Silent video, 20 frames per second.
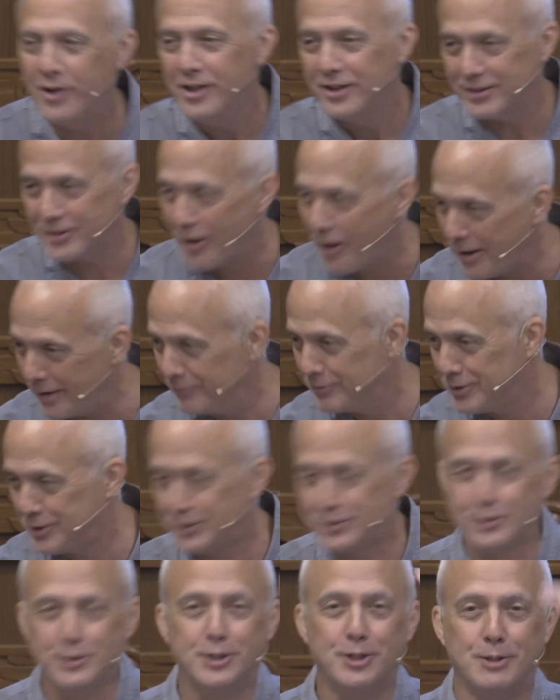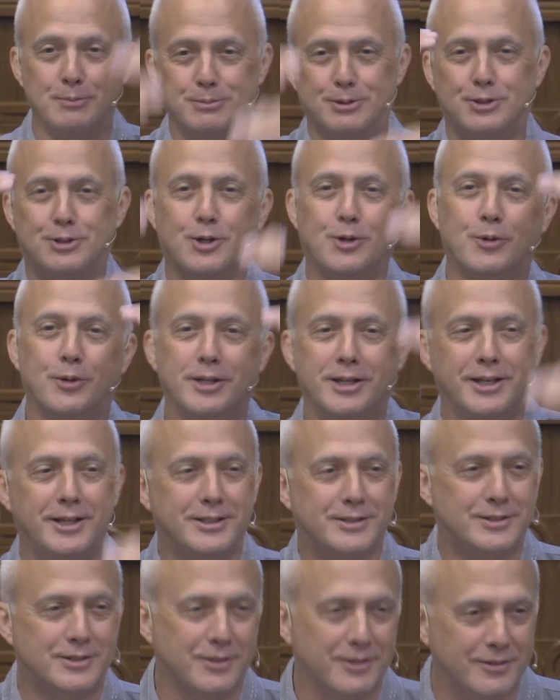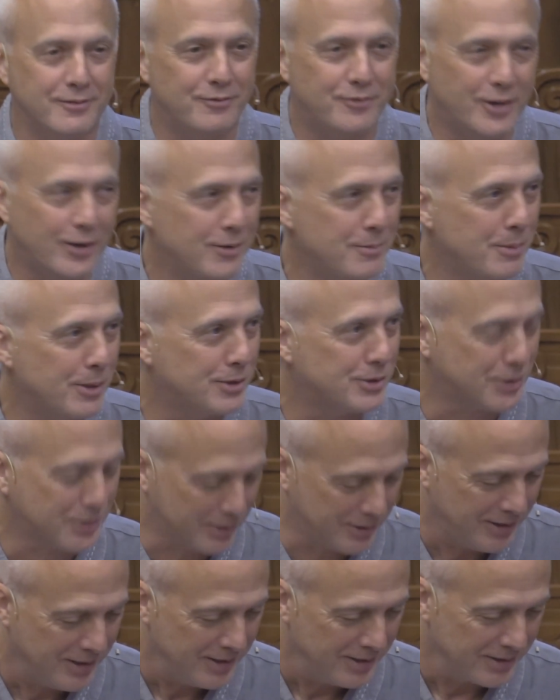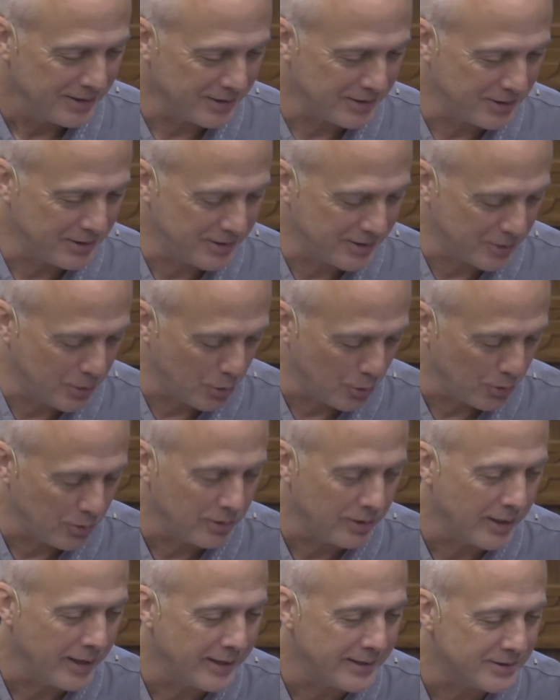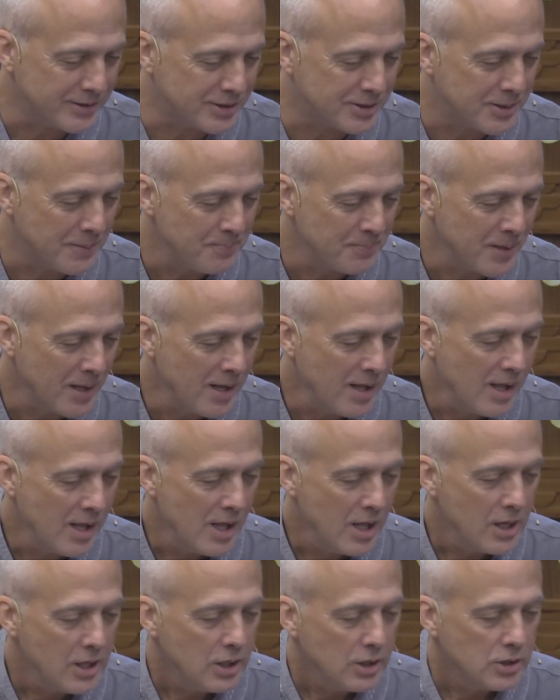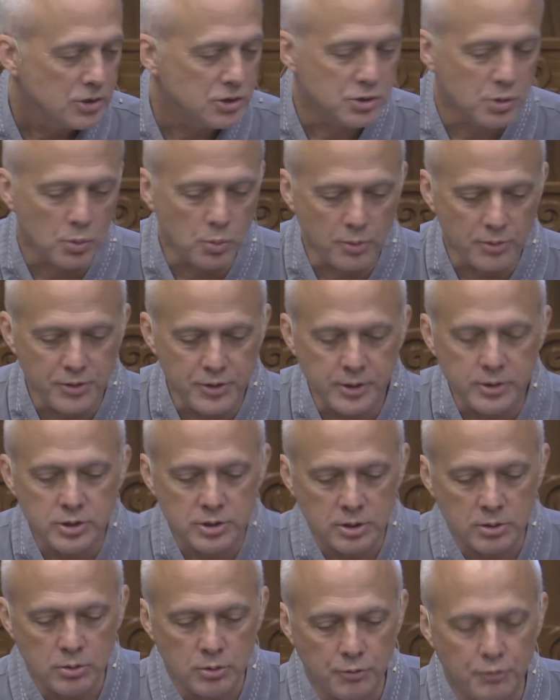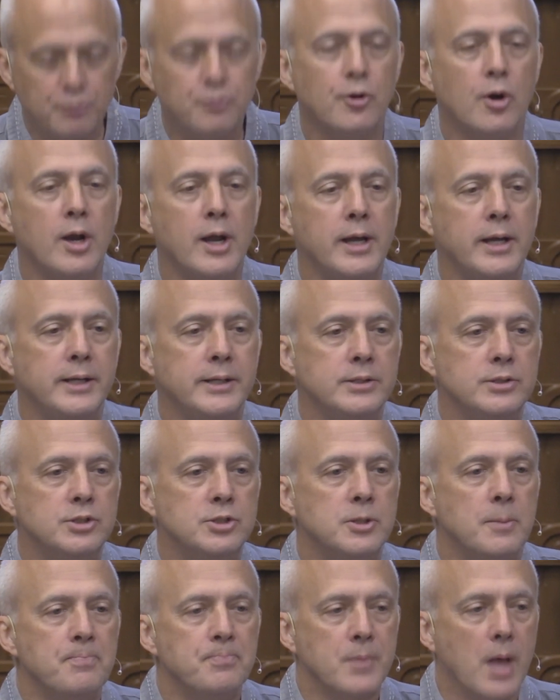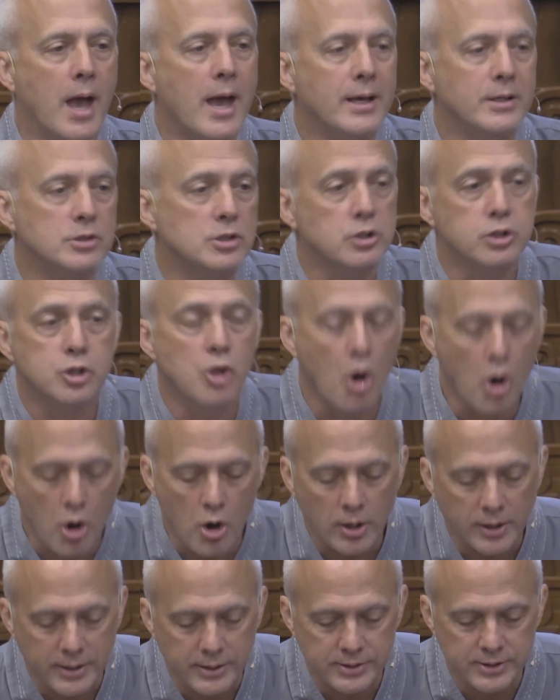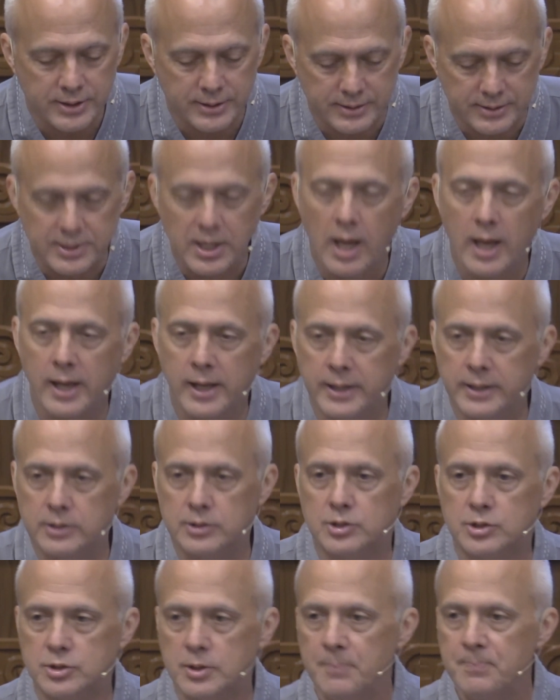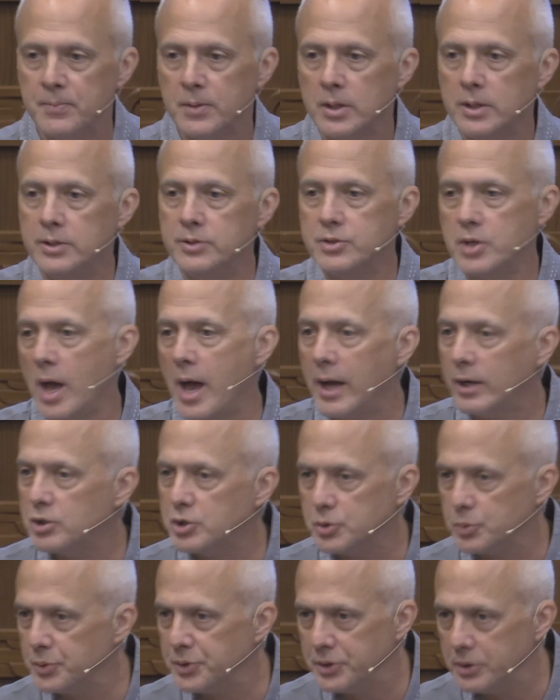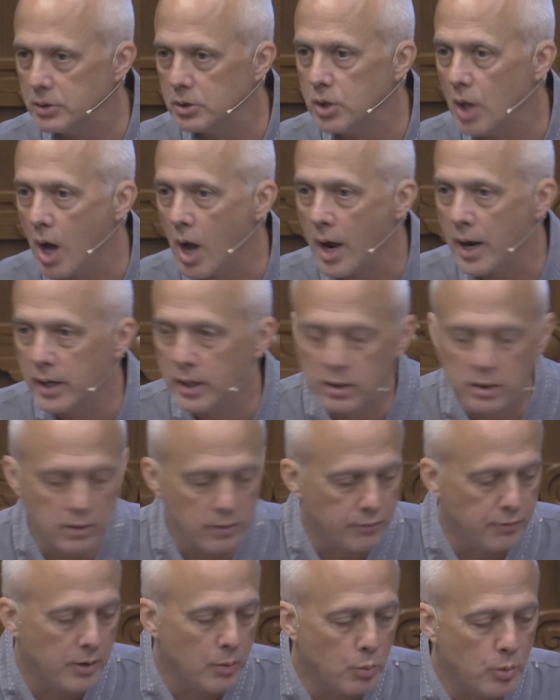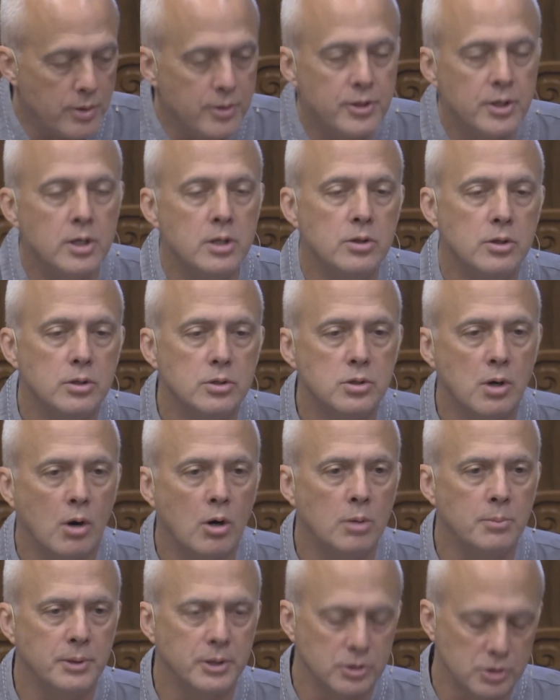live stream. So it very much correlates. So this little phrase, as long as it takes, is actually a line within the Dharma